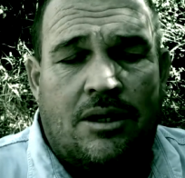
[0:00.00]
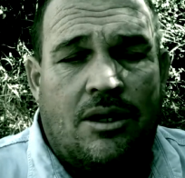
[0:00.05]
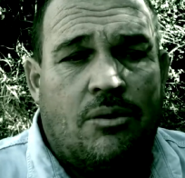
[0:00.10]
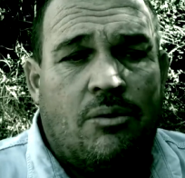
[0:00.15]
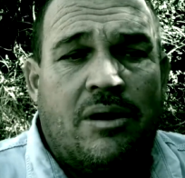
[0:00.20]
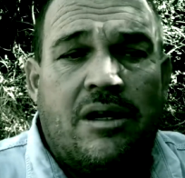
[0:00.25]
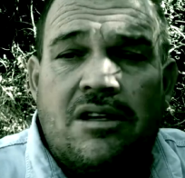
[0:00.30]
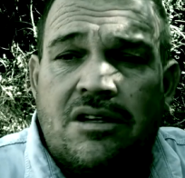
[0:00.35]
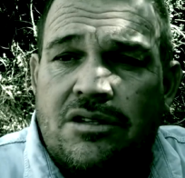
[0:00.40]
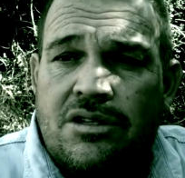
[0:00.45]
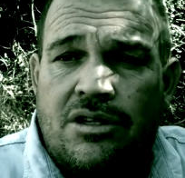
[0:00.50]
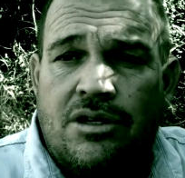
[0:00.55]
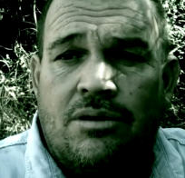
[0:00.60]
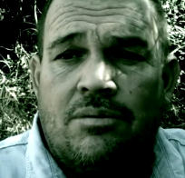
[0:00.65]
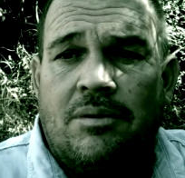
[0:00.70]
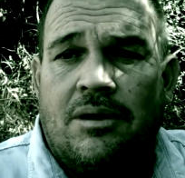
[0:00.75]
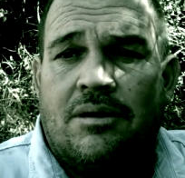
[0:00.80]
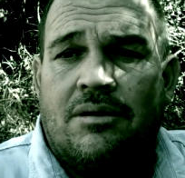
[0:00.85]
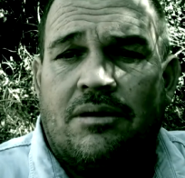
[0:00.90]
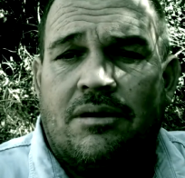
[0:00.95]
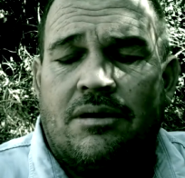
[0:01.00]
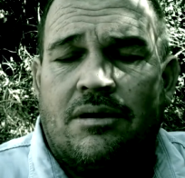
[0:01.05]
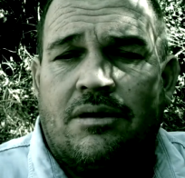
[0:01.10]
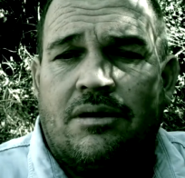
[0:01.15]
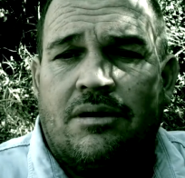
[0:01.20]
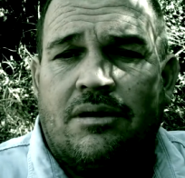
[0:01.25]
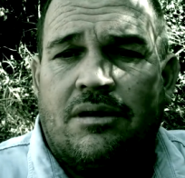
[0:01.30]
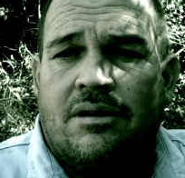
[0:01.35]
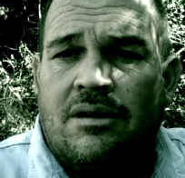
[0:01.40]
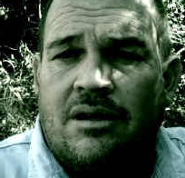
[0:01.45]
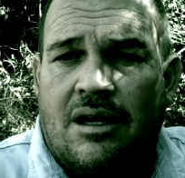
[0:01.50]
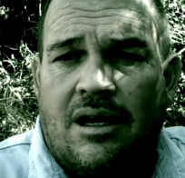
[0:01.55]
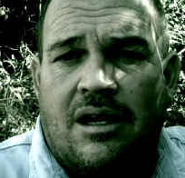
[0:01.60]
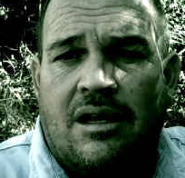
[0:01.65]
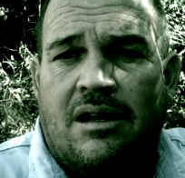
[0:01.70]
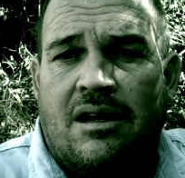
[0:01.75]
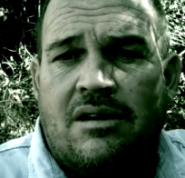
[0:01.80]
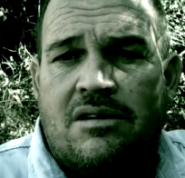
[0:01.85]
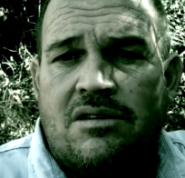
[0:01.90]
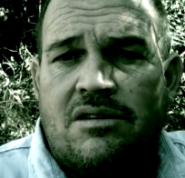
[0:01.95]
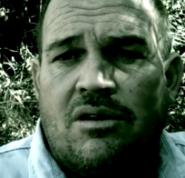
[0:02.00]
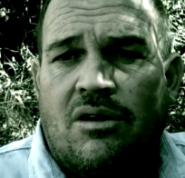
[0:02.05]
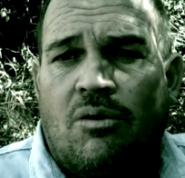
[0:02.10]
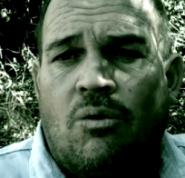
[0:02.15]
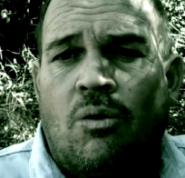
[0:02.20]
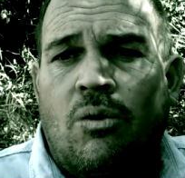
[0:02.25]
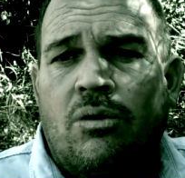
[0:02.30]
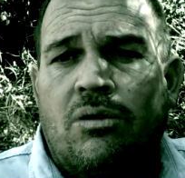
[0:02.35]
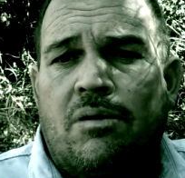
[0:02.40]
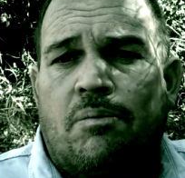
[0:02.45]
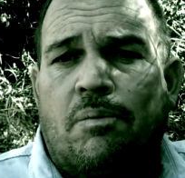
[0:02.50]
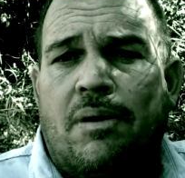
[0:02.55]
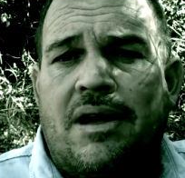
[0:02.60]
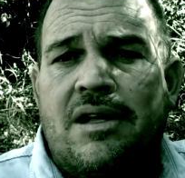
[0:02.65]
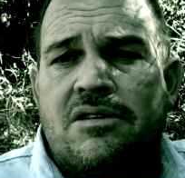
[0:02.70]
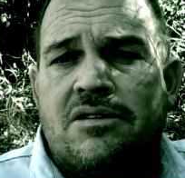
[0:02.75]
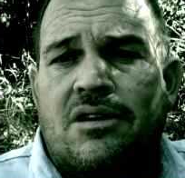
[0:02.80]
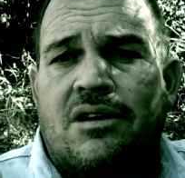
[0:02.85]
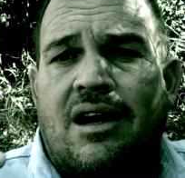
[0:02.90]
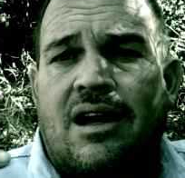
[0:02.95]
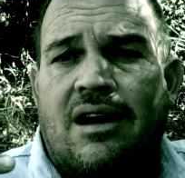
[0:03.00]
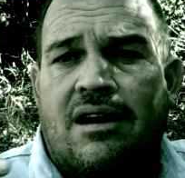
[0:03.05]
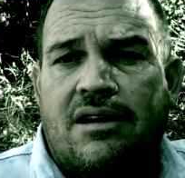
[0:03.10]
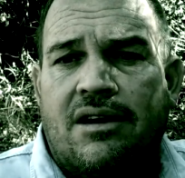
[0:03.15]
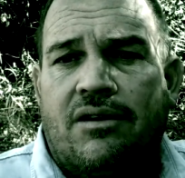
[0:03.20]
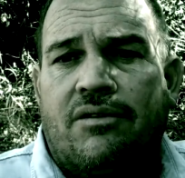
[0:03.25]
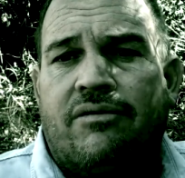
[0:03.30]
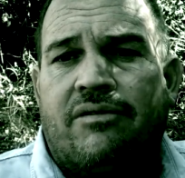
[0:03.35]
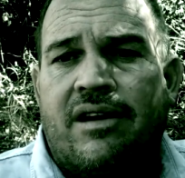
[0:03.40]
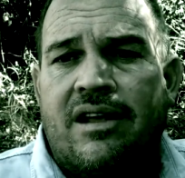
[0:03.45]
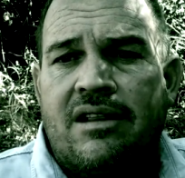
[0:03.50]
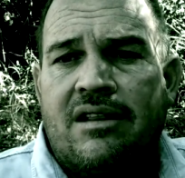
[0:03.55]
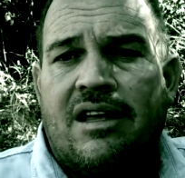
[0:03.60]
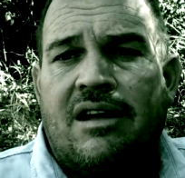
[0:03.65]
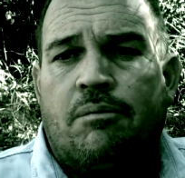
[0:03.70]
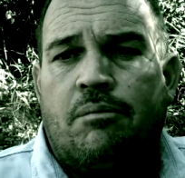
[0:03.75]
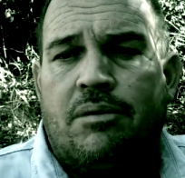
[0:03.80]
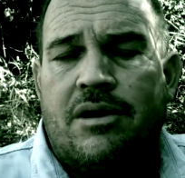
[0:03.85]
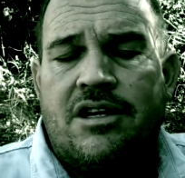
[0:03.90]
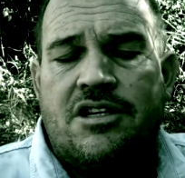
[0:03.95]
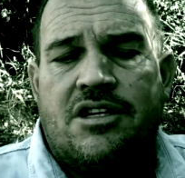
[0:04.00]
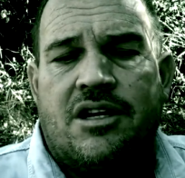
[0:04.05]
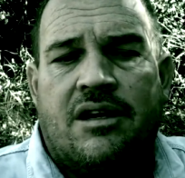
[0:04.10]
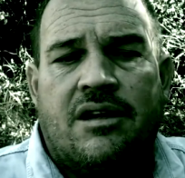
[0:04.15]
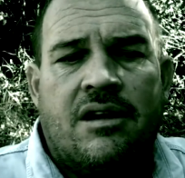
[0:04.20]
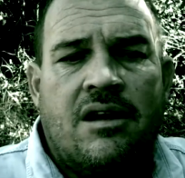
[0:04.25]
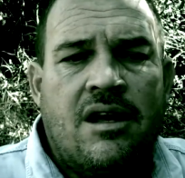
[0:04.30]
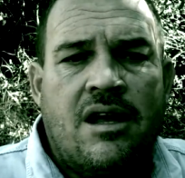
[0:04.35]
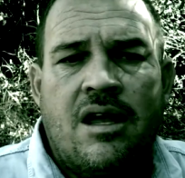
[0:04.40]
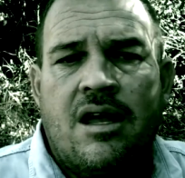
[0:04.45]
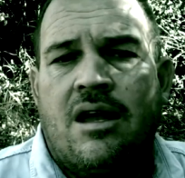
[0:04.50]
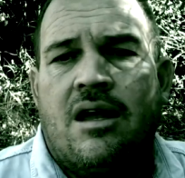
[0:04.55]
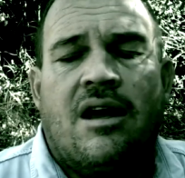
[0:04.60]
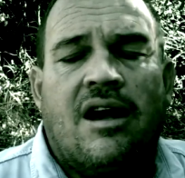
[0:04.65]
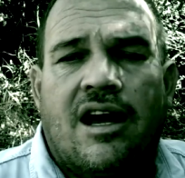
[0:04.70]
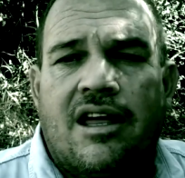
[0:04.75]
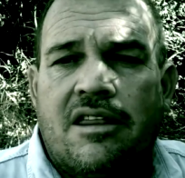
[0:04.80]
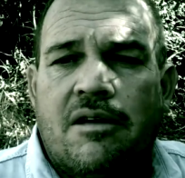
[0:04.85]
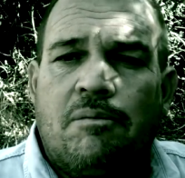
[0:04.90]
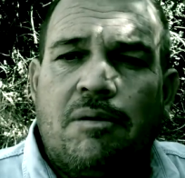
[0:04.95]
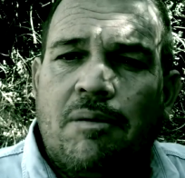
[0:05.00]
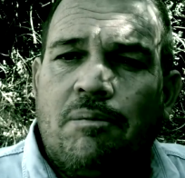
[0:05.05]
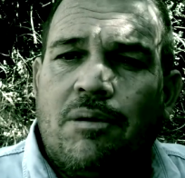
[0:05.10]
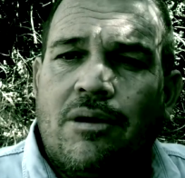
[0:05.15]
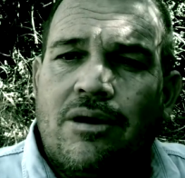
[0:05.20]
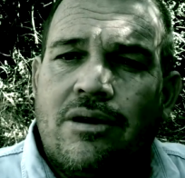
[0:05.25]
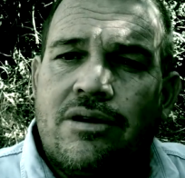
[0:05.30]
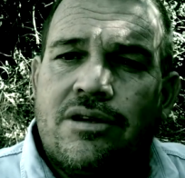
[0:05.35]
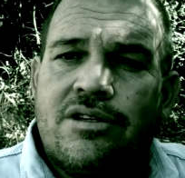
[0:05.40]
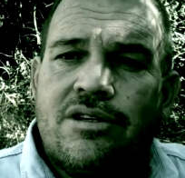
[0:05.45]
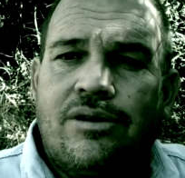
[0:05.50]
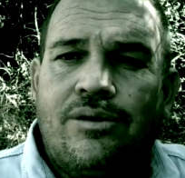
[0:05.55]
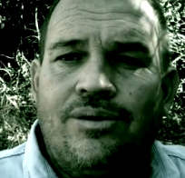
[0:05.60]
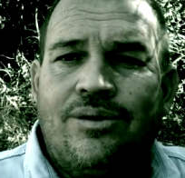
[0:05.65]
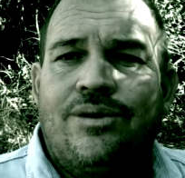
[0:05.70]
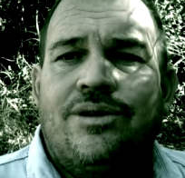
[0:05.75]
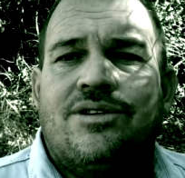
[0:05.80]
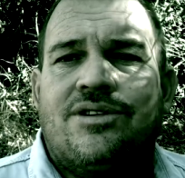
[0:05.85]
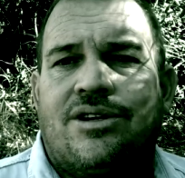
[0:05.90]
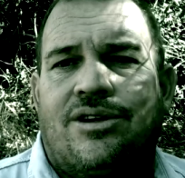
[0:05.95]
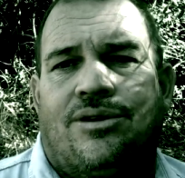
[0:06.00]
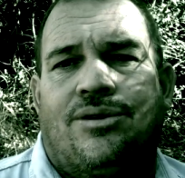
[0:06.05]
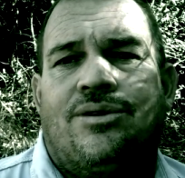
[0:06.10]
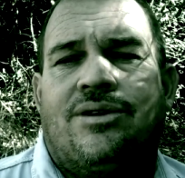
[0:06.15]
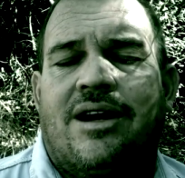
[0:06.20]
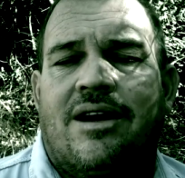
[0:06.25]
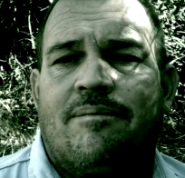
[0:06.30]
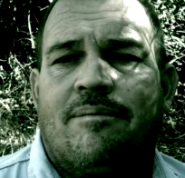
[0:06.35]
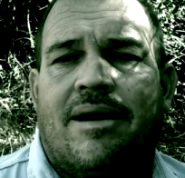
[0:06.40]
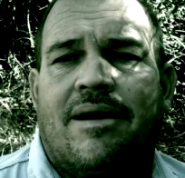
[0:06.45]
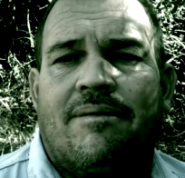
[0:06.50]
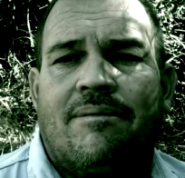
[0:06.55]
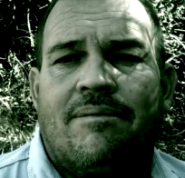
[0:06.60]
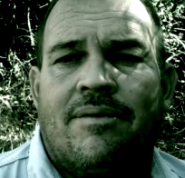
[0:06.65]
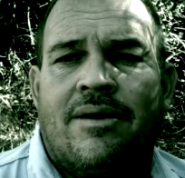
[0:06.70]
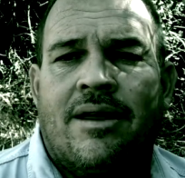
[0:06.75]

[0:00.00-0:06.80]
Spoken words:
We're just human, and it all depends on how you vent that pressure. Other people are as cool as a cucumber.